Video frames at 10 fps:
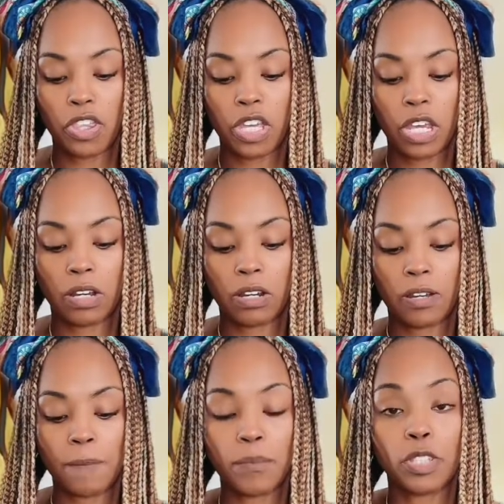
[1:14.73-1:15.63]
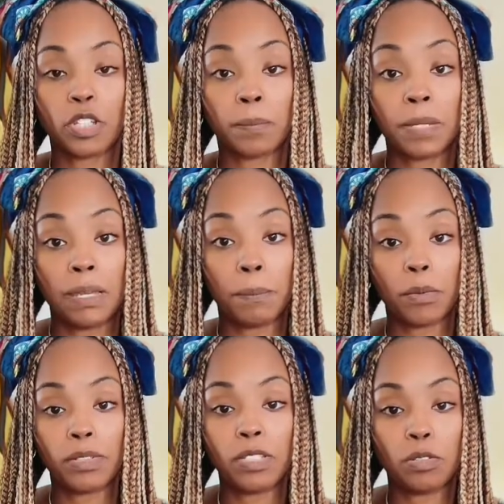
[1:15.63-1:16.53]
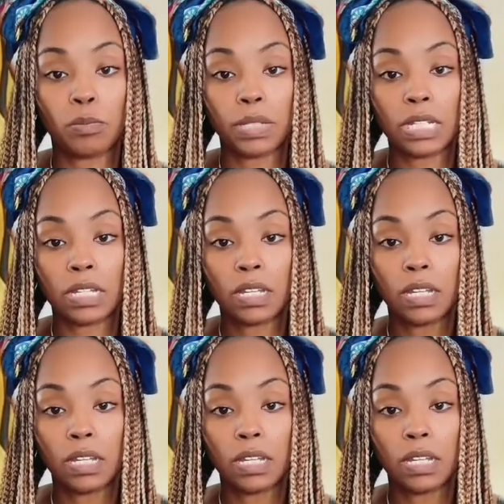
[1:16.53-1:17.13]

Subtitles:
their people to be,